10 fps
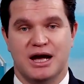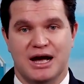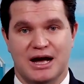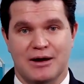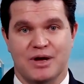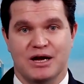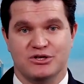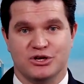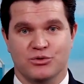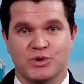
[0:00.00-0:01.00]

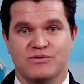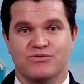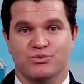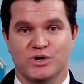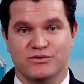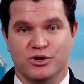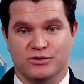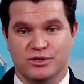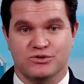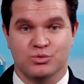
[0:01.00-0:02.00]
And so we've
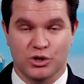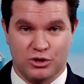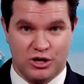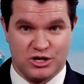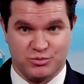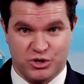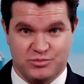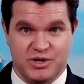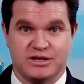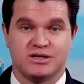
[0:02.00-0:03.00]
got this world-class
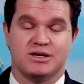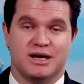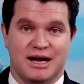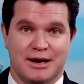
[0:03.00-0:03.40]
prospect